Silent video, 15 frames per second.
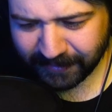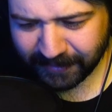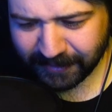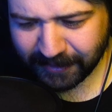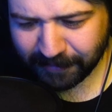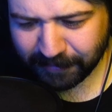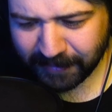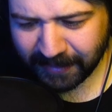
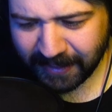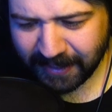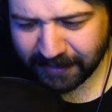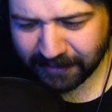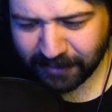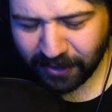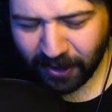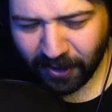something
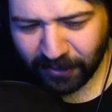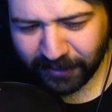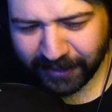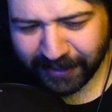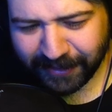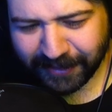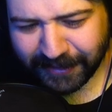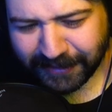he's
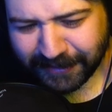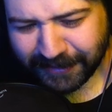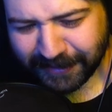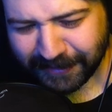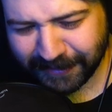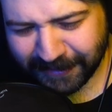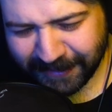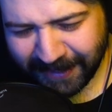calling the
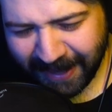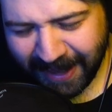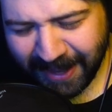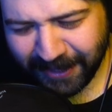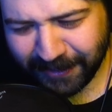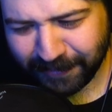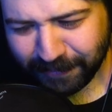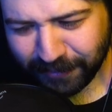
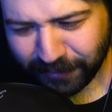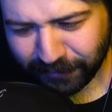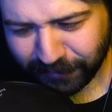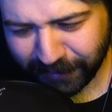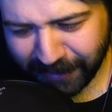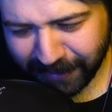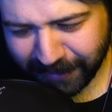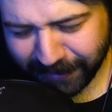snail
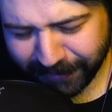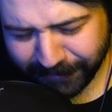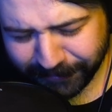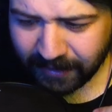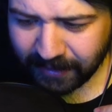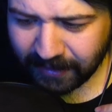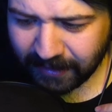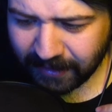
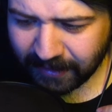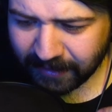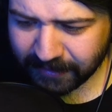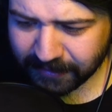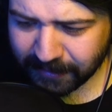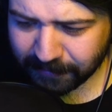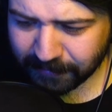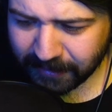burrito.
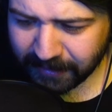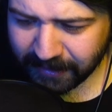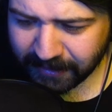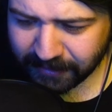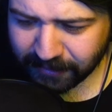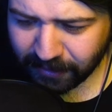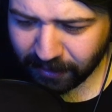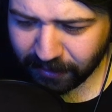Something
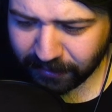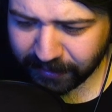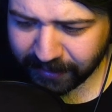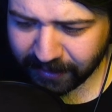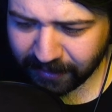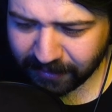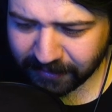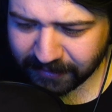he's
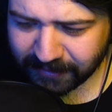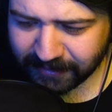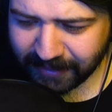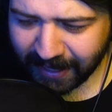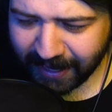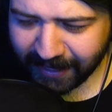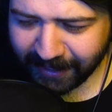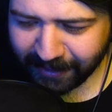calling
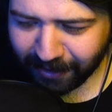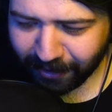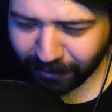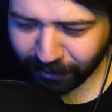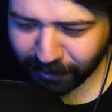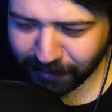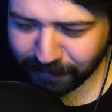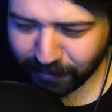dank
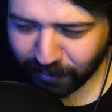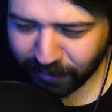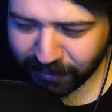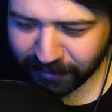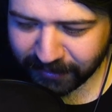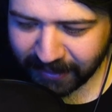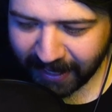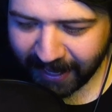
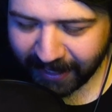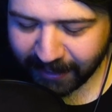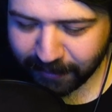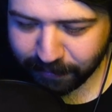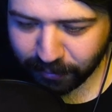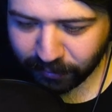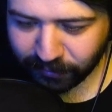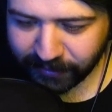hard-boiled
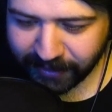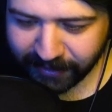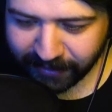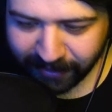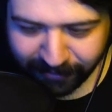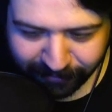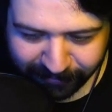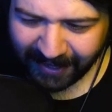egg
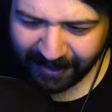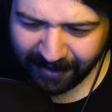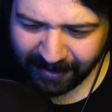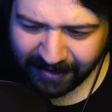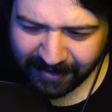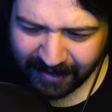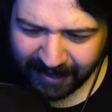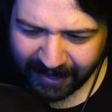burrito.
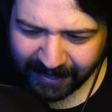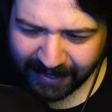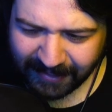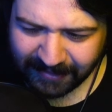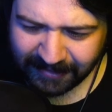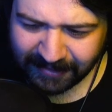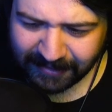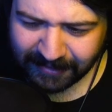And I
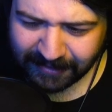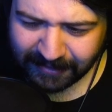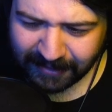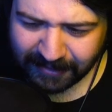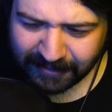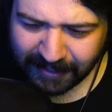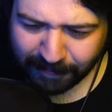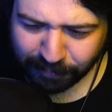guess this is
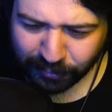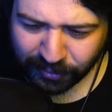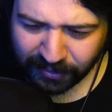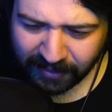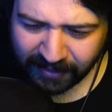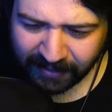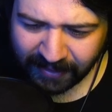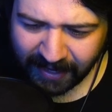a separate
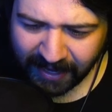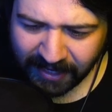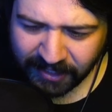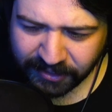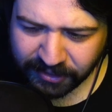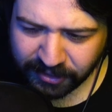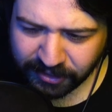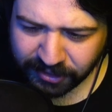thing.
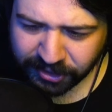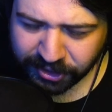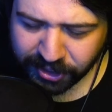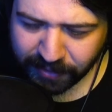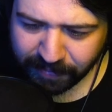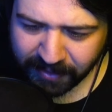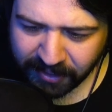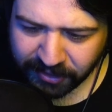Asian
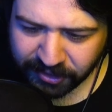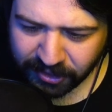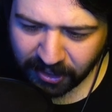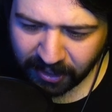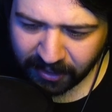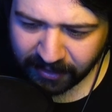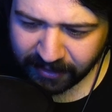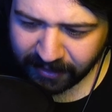
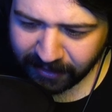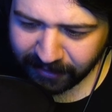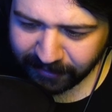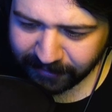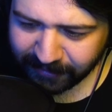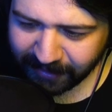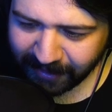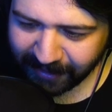
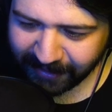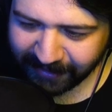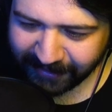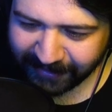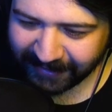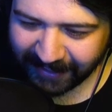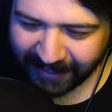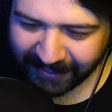chimichanga?
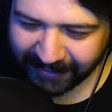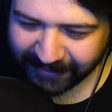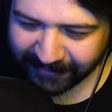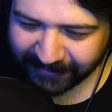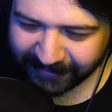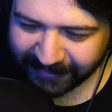I don't